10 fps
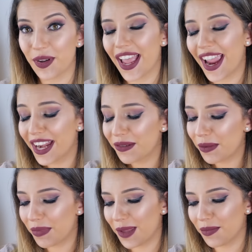I hate it
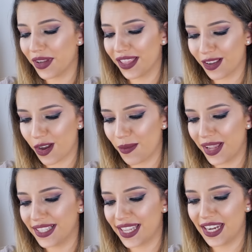when people in the
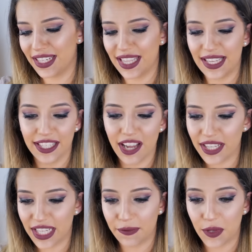comments get into these
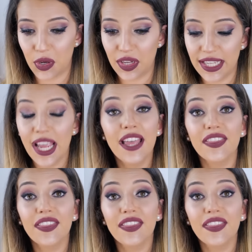nasty feuds.